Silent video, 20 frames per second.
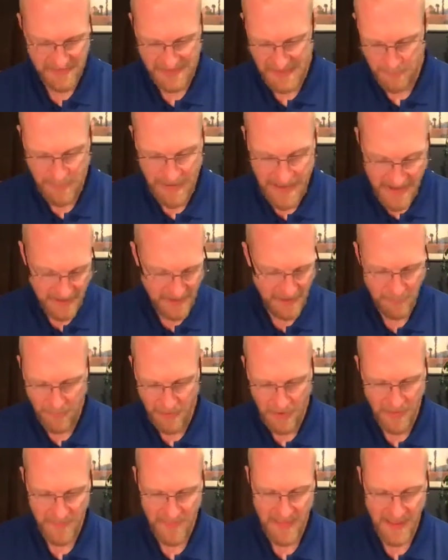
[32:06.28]
dependent
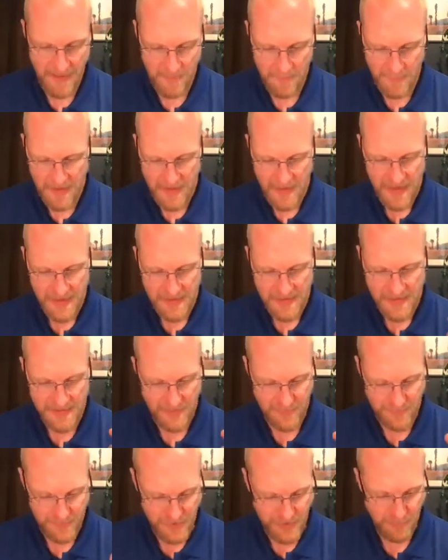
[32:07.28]
upon them
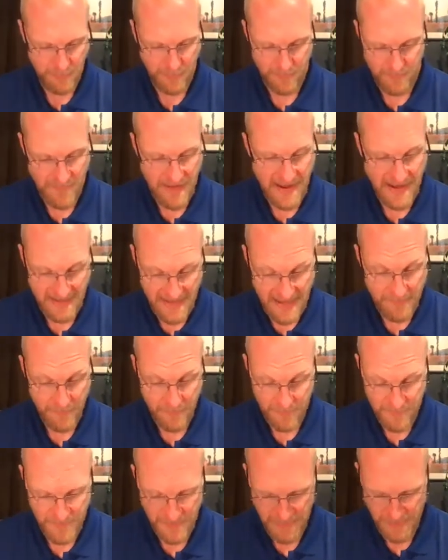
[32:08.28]
to provide
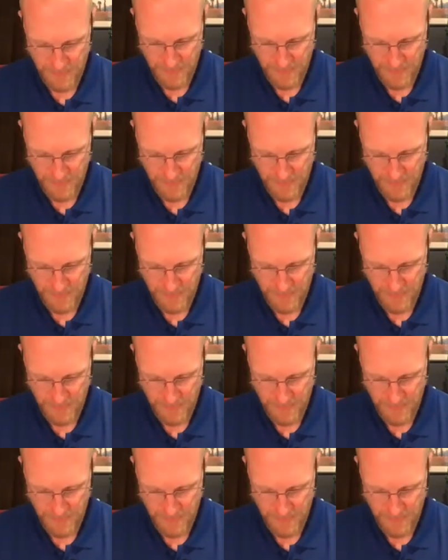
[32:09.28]
everything you